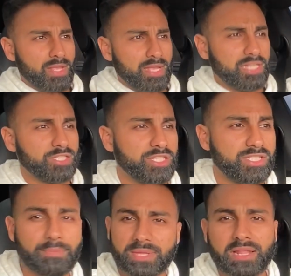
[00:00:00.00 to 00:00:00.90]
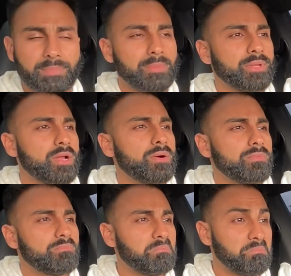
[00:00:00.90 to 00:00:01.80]
It's just something that people
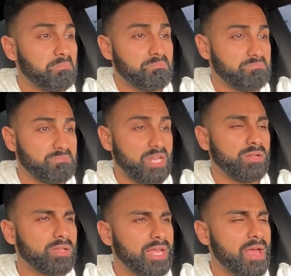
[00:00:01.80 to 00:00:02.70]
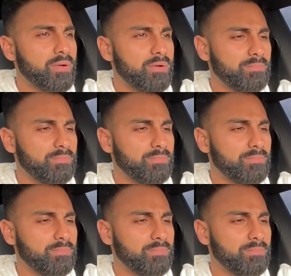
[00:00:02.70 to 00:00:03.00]
don't look at.